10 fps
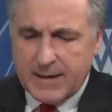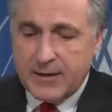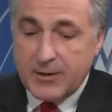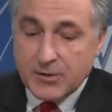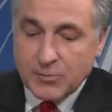
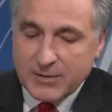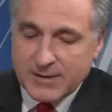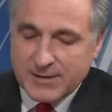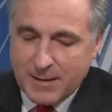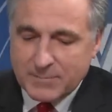Here's what the
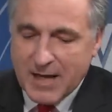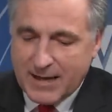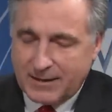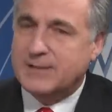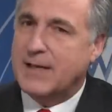
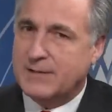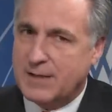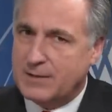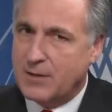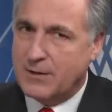subtitle says
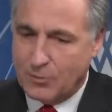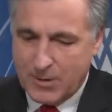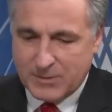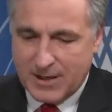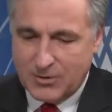on the, on the
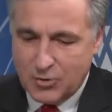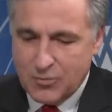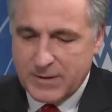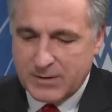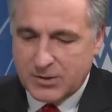website
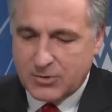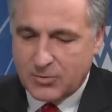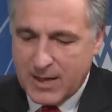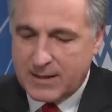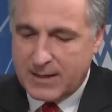Humans
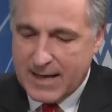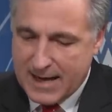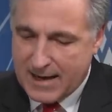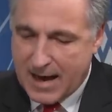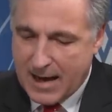created
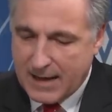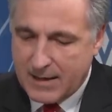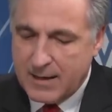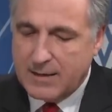AI.